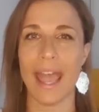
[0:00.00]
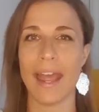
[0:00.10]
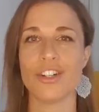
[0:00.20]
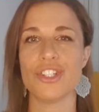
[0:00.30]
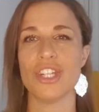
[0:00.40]

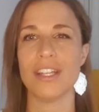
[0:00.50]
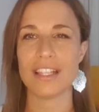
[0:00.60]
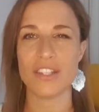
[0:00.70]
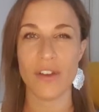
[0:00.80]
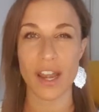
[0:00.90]
energy
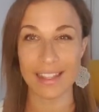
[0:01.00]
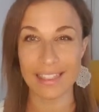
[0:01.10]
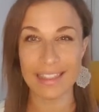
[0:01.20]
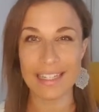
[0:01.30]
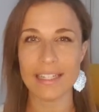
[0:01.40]
that's very
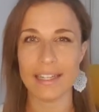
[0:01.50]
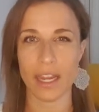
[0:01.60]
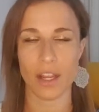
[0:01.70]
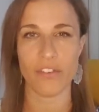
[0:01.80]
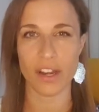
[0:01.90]

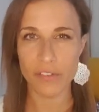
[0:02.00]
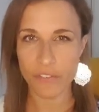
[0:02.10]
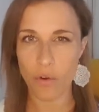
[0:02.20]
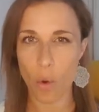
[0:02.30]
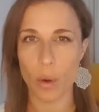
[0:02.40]
leading very
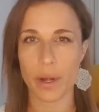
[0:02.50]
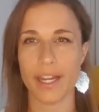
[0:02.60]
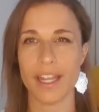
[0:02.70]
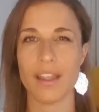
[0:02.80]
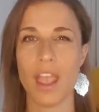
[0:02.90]

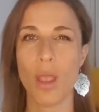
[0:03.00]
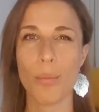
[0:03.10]
forwarding